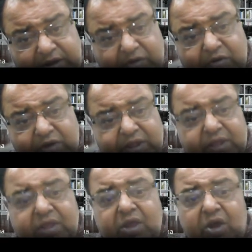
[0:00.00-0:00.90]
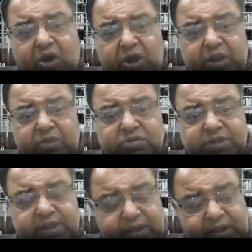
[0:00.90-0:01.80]
node or using
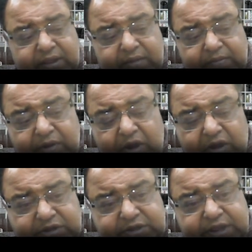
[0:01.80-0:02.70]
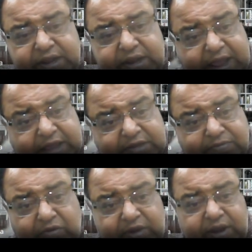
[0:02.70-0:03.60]
Blockchain
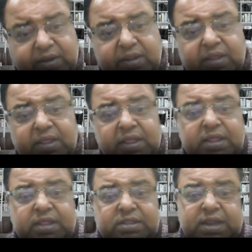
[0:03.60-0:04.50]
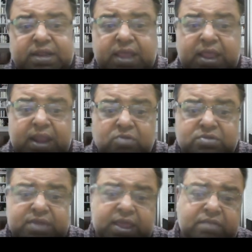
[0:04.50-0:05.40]
Explorer that allows
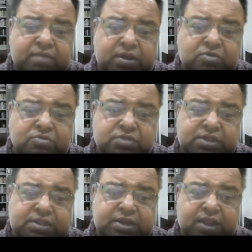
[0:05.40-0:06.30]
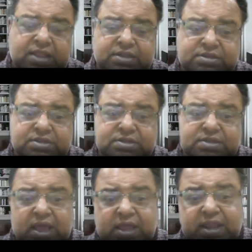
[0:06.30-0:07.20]
anyone to see the transactions
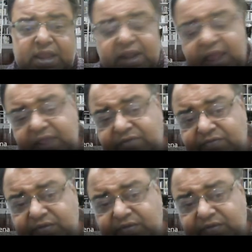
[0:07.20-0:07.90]
occurring live.